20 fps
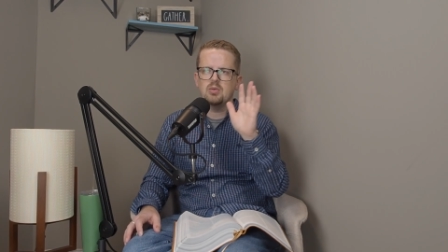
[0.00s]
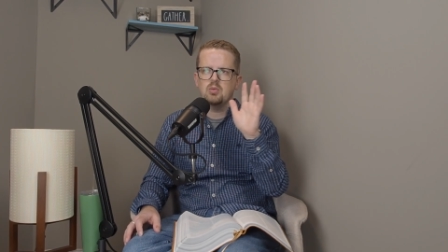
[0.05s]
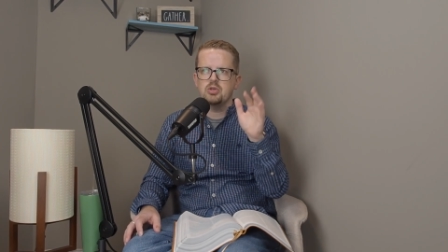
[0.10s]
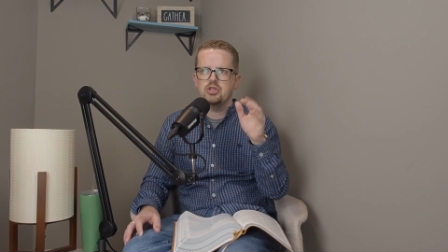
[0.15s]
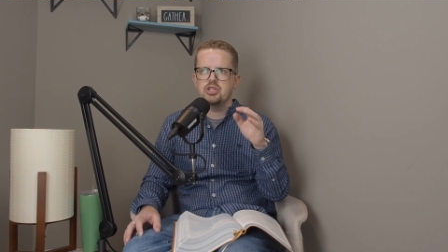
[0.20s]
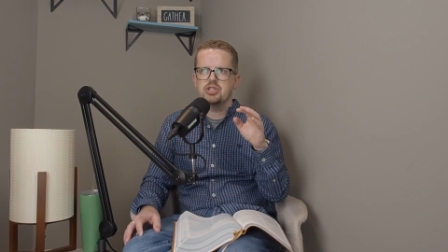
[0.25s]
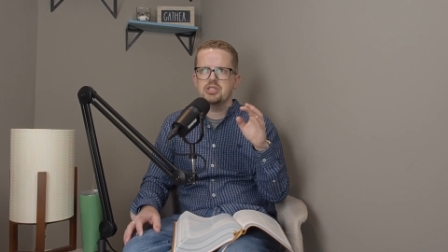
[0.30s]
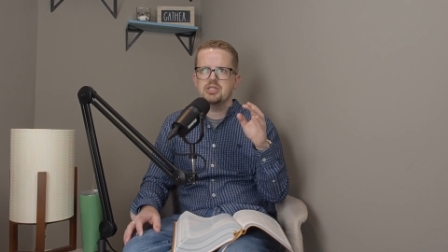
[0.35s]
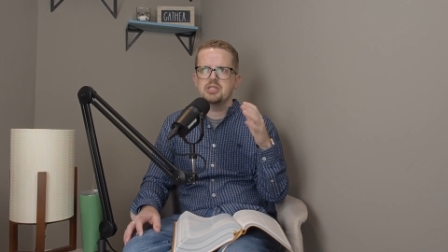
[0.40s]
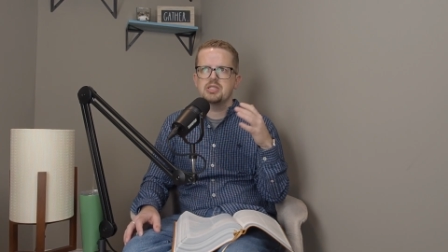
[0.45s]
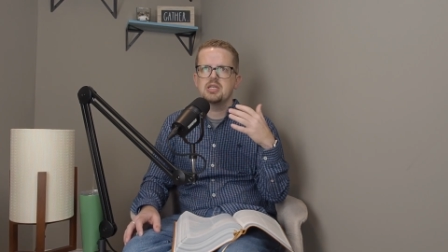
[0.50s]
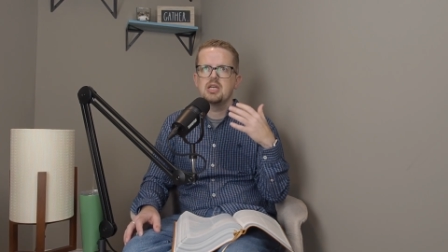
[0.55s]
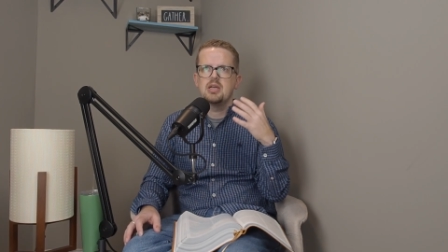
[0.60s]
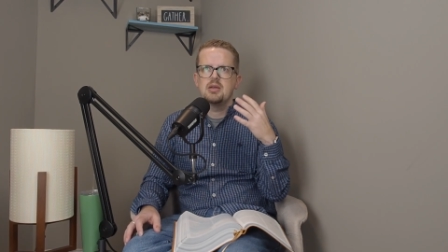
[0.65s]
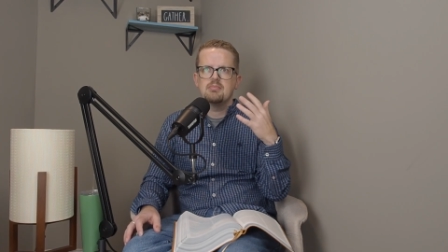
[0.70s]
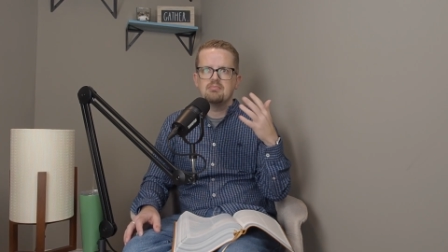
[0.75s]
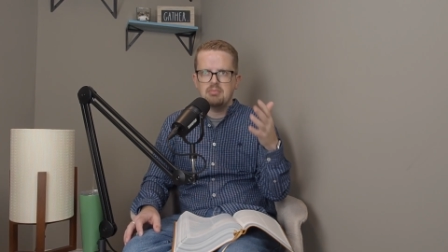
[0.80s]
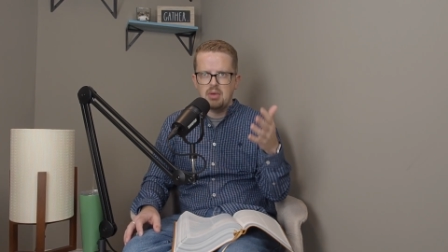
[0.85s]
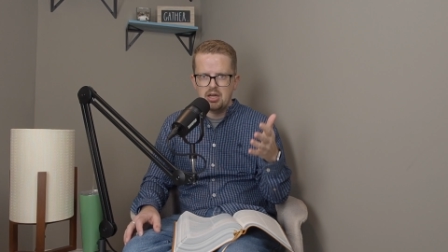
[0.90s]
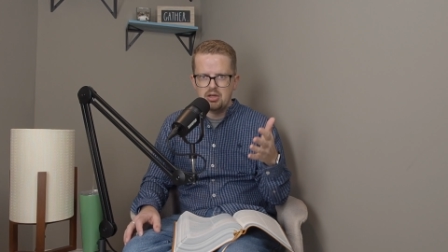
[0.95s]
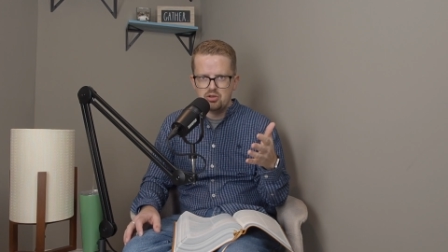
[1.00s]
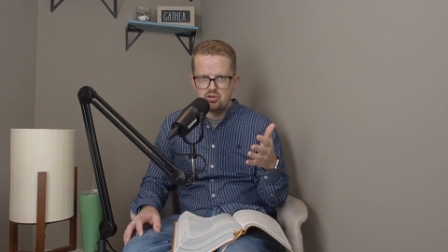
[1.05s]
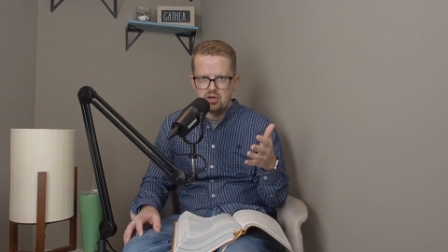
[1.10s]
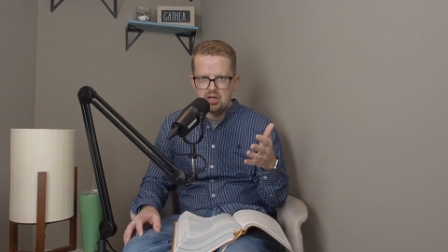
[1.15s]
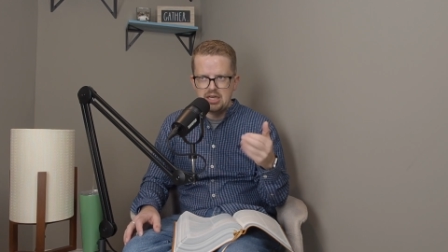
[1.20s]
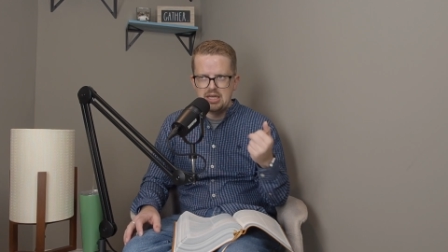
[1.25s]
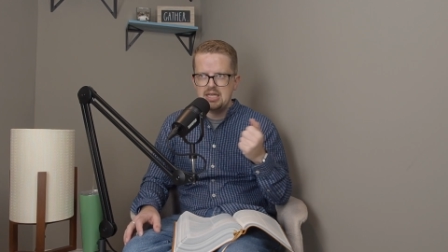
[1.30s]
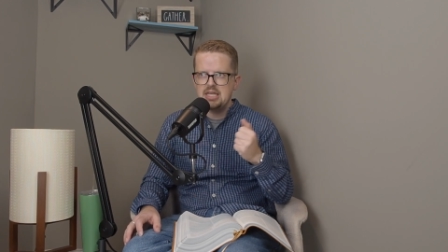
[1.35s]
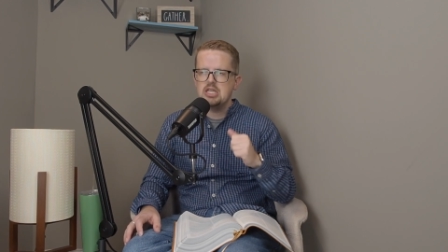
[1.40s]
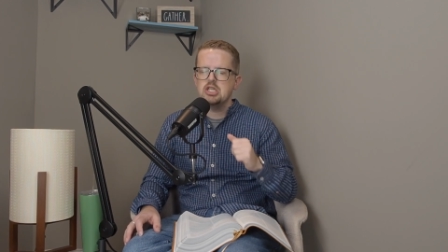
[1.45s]
which is
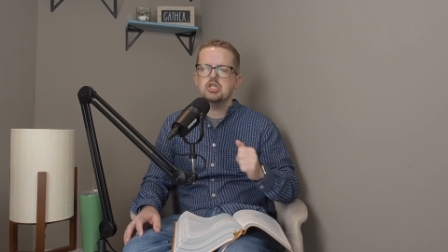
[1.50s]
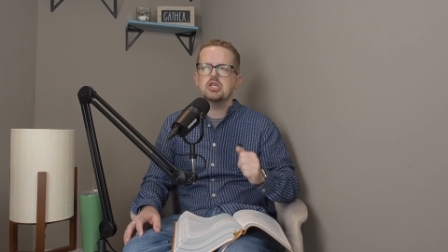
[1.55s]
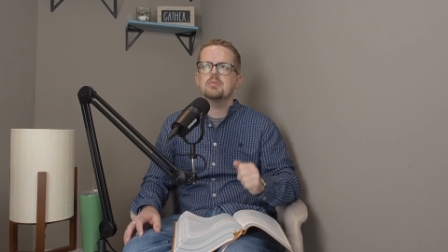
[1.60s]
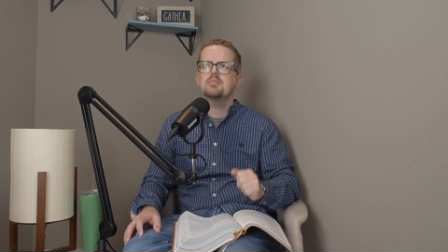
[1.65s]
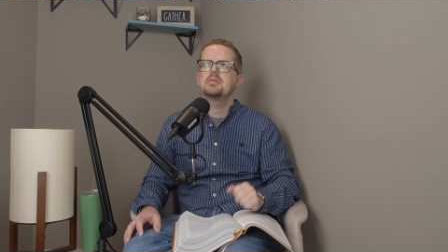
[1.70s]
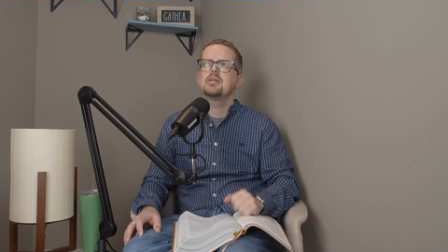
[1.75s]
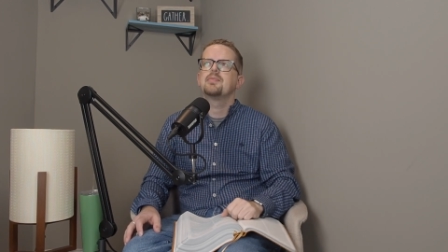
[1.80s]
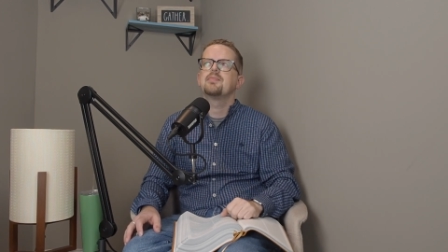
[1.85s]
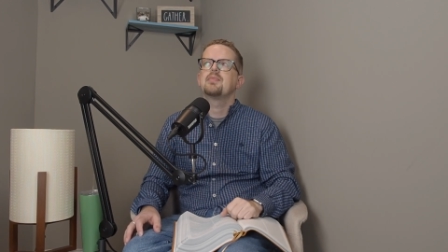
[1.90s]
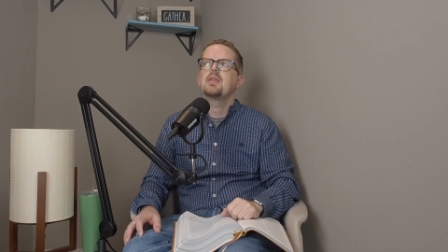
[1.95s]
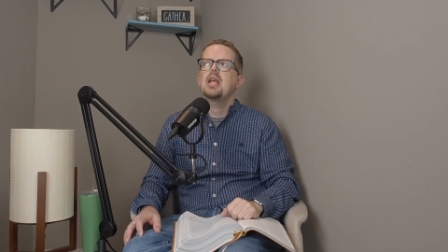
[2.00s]
modern-day Egypt.